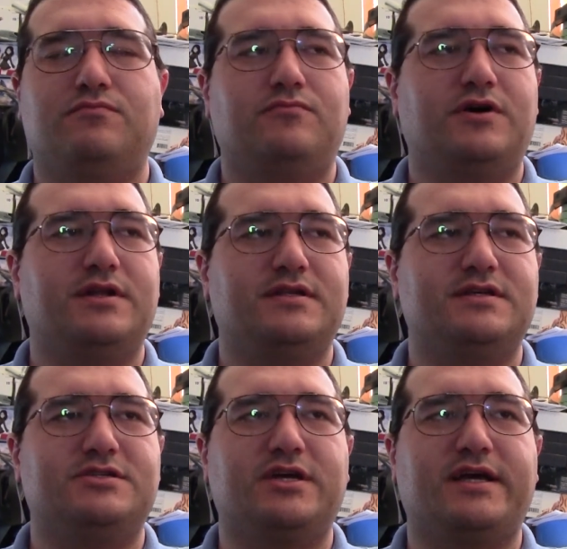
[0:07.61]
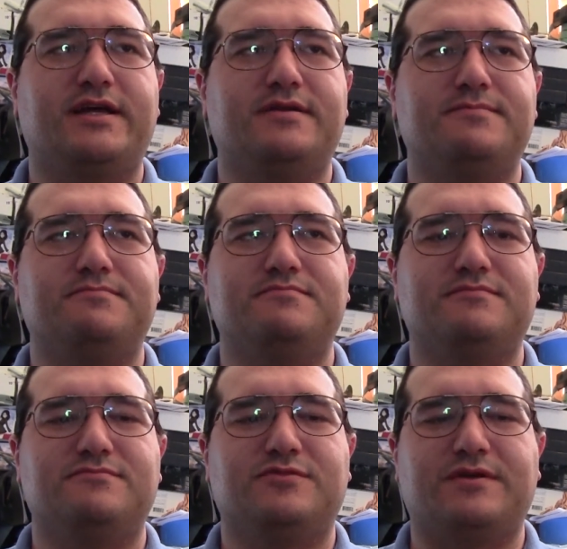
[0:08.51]
Wanted to check in
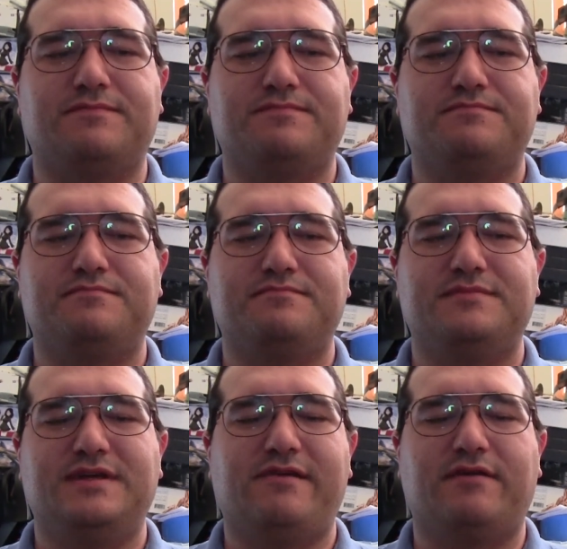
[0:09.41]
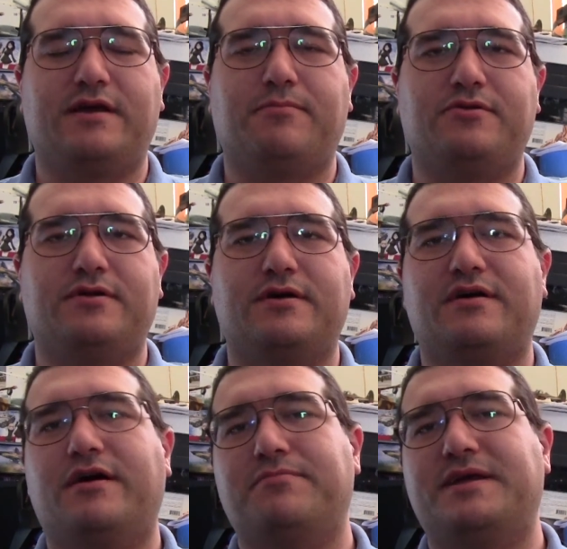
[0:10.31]
with giving a couple
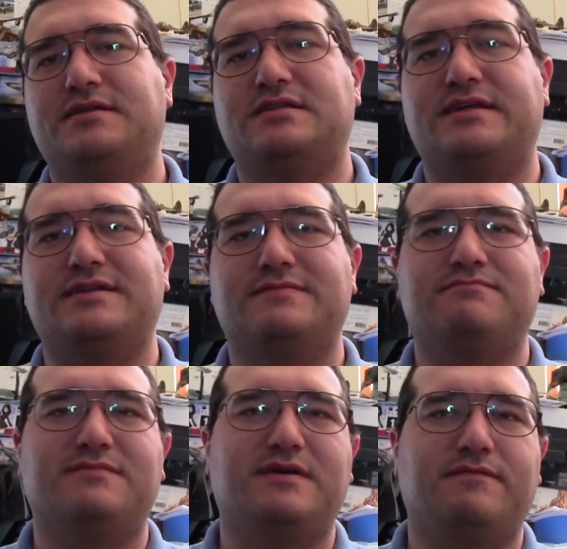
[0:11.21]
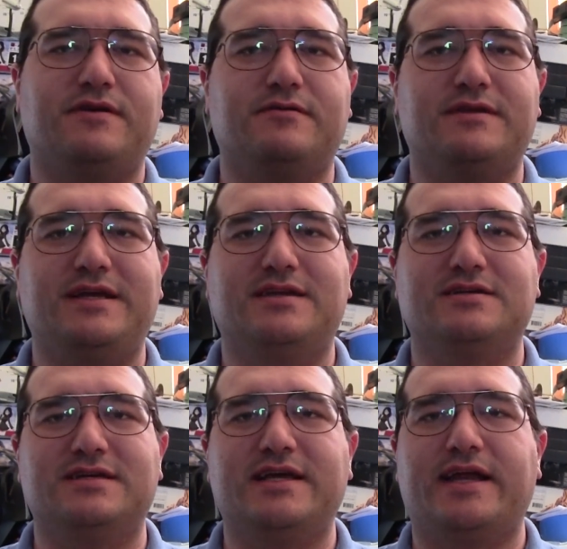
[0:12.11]
updates that I feel need to
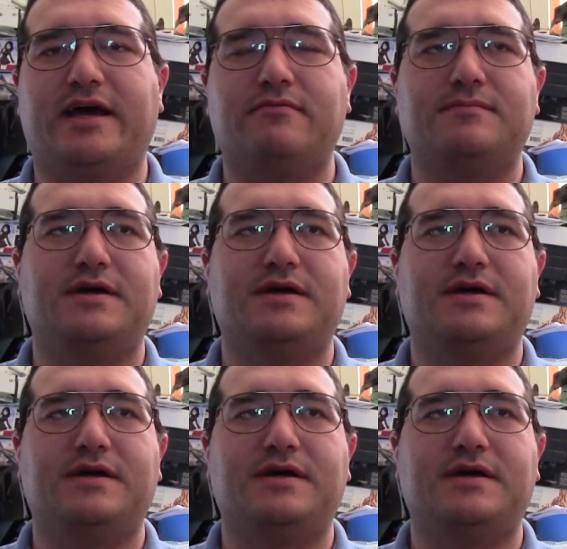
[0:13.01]
get out.